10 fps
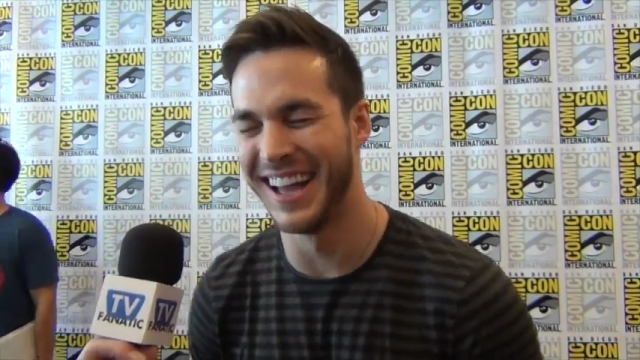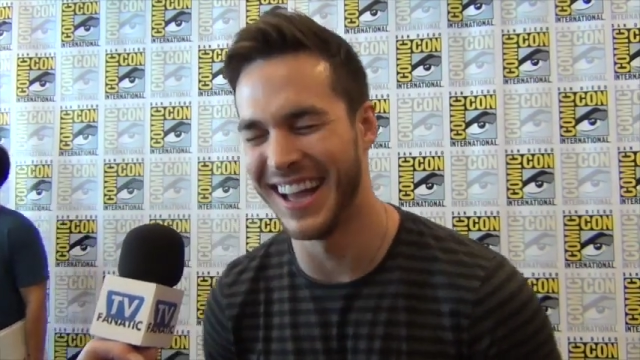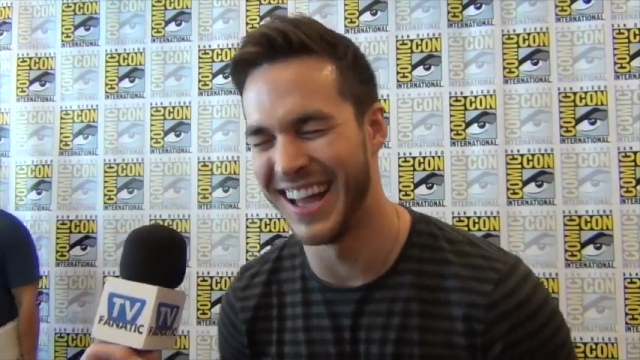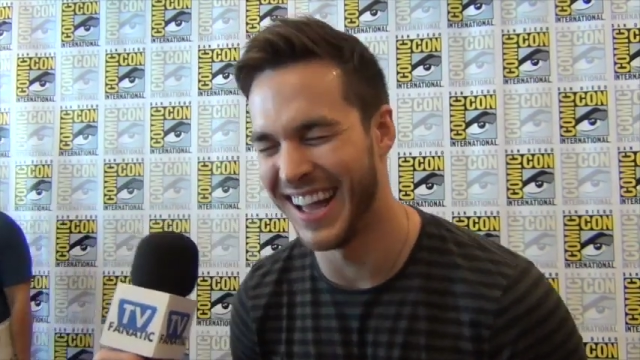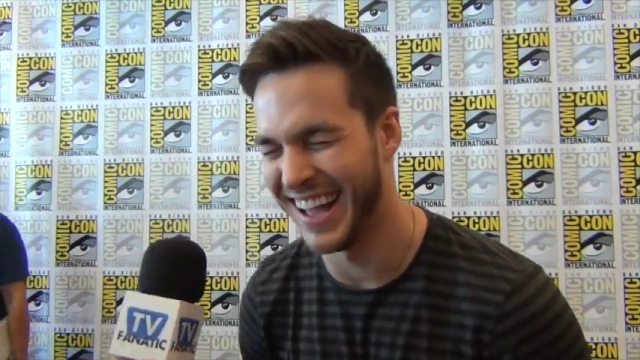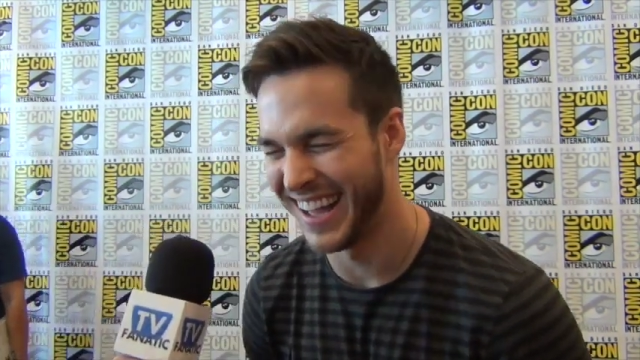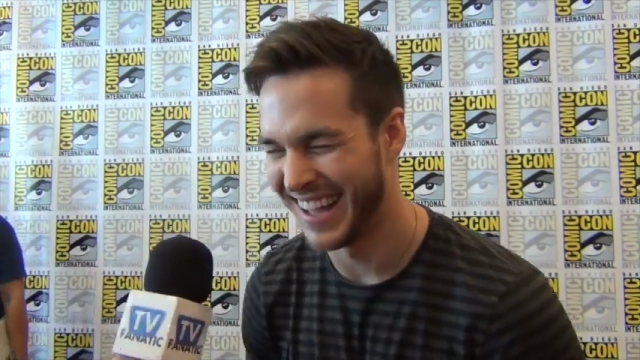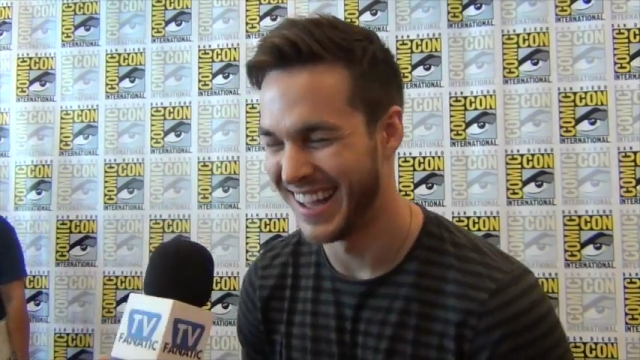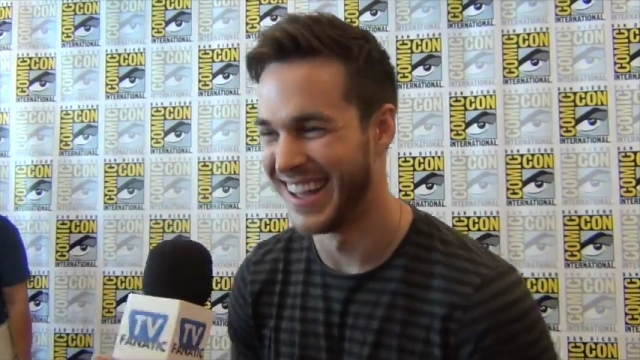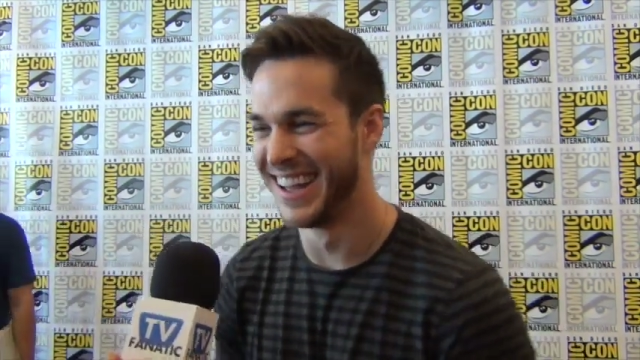
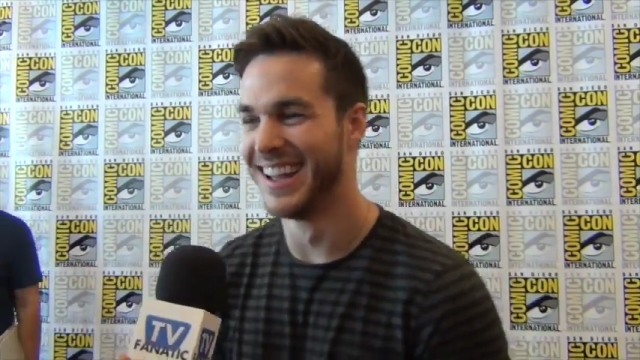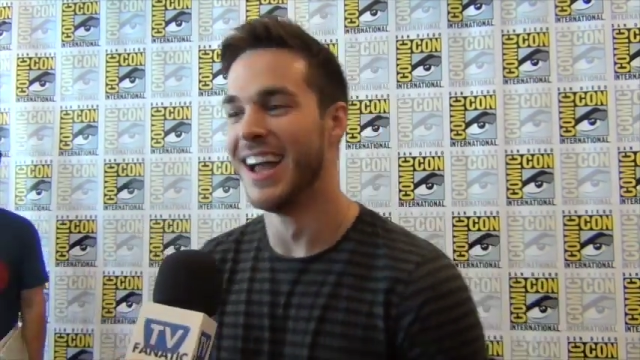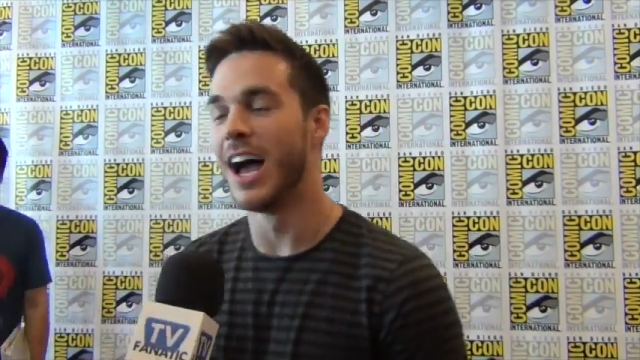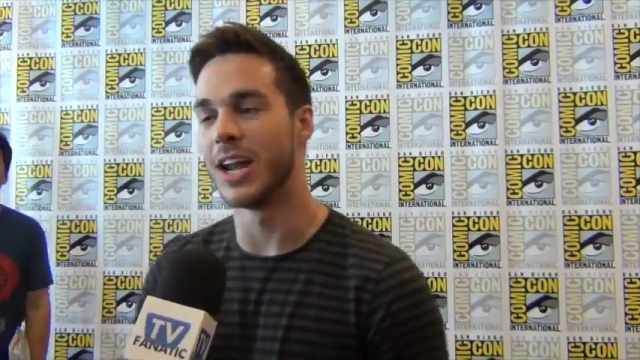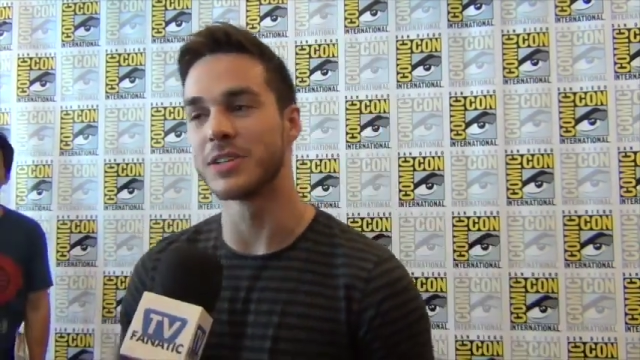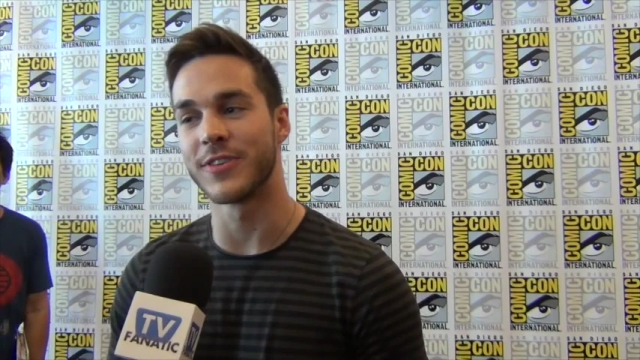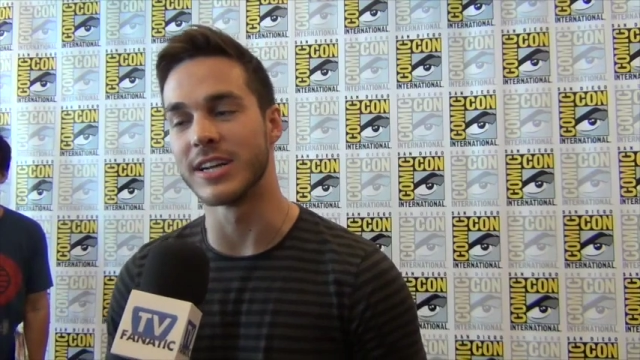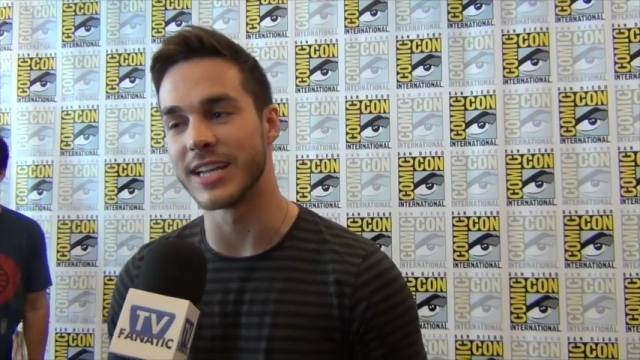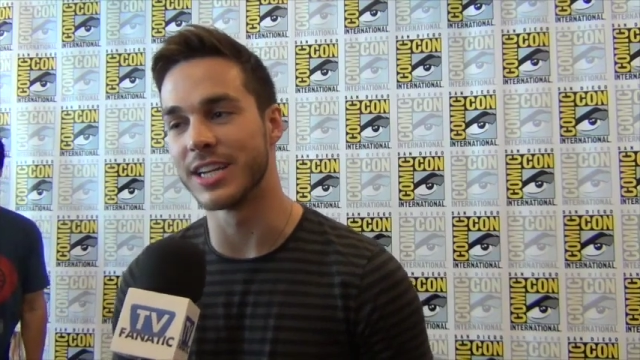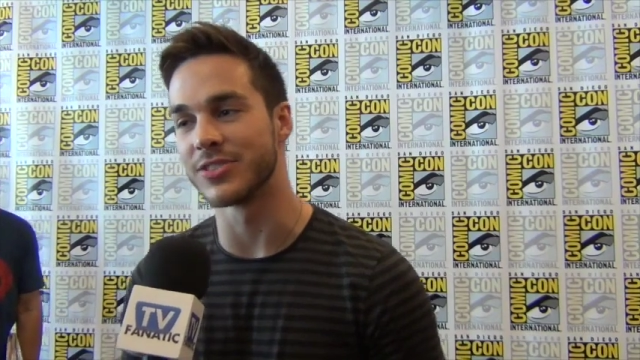within range. I know it's
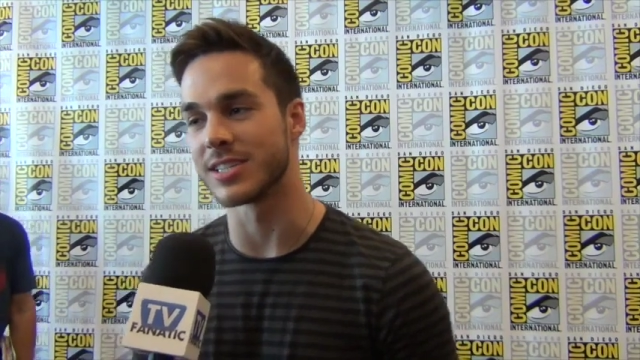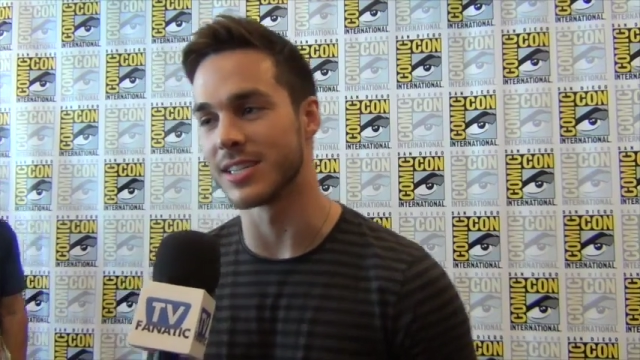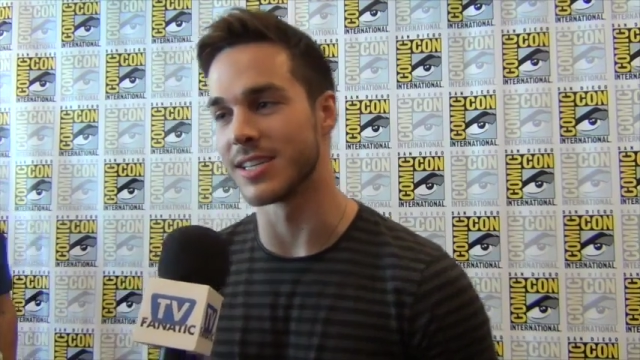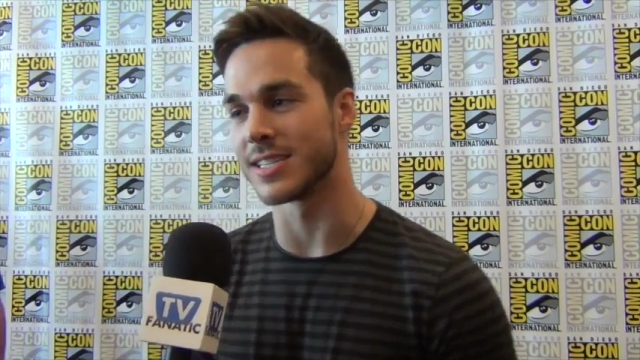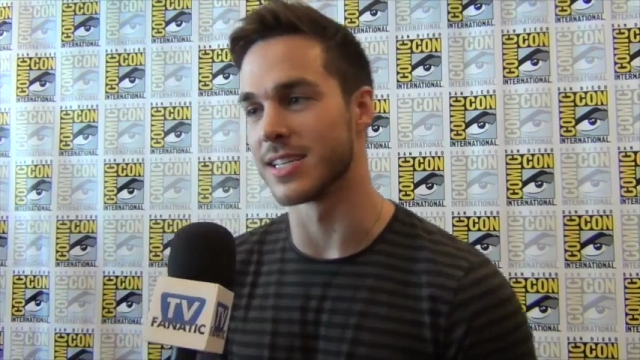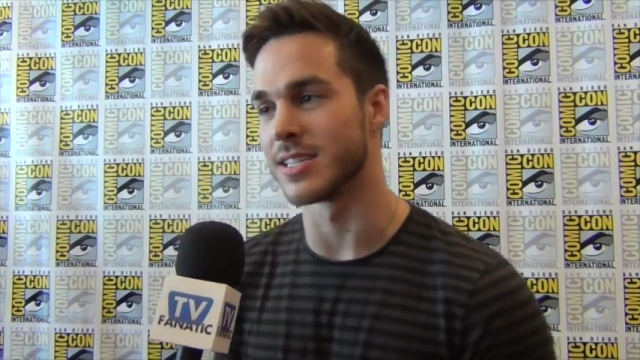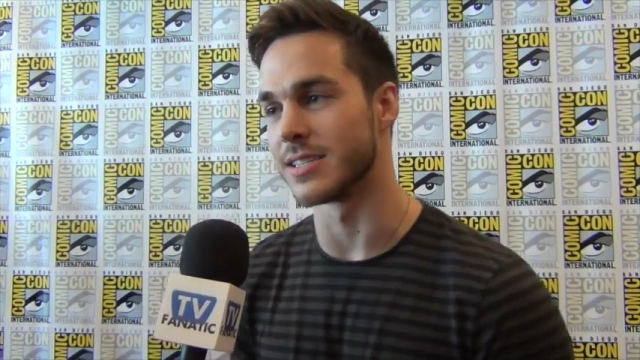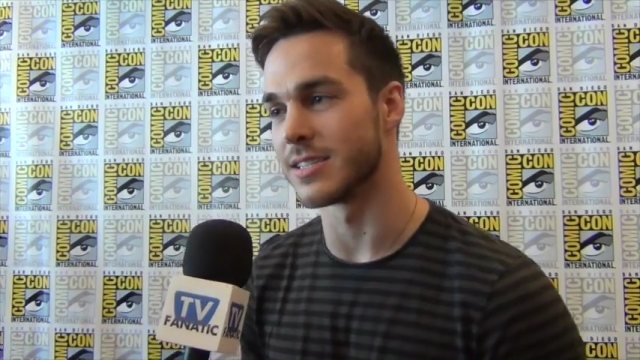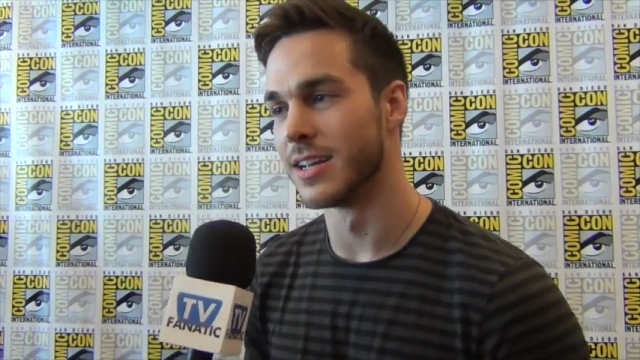very dangerous at this distance.